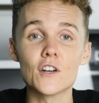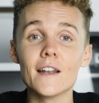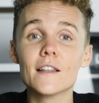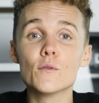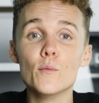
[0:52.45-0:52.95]

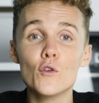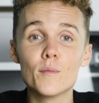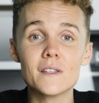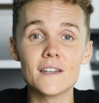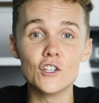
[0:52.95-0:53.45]
Tiny little
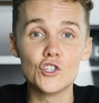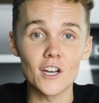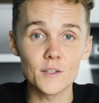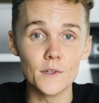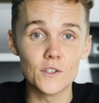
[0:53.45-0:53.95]
movements and
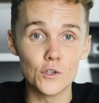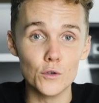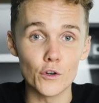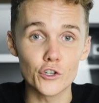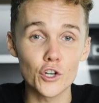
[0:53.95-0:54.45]
adjustments
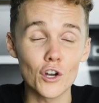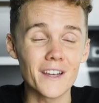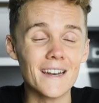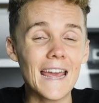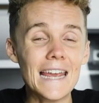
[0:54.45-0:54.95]
to your
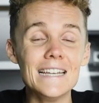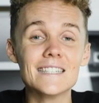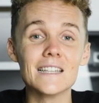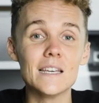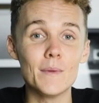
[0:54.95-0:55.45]
shot can
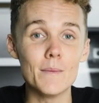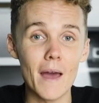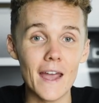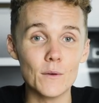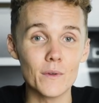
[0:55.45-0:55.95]
easily be
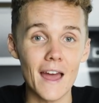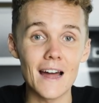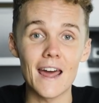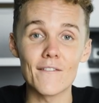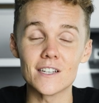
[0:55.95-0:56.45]
made
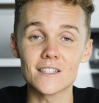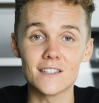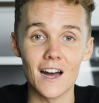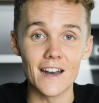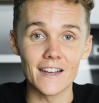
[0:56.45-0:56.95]
without having to
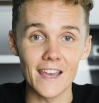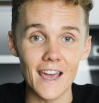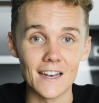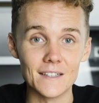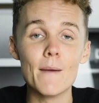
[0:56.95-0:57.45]
start
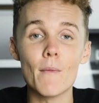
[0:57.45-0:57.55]
again.